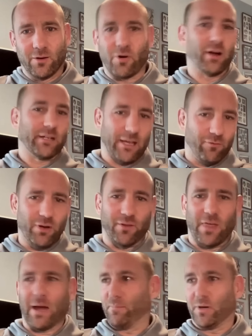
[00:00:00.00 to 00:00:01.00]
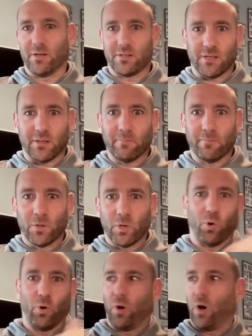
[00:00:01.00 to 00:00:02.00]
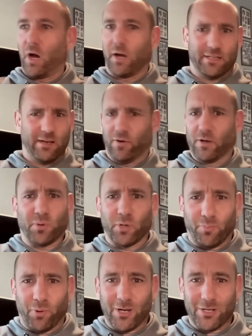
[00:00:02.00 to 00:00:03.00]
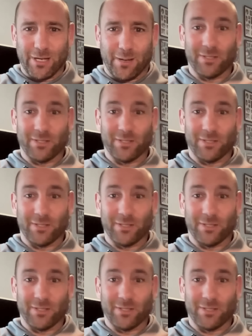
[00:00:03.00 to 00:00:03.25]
I'd get rid of that person, or I'd definitely put the price up.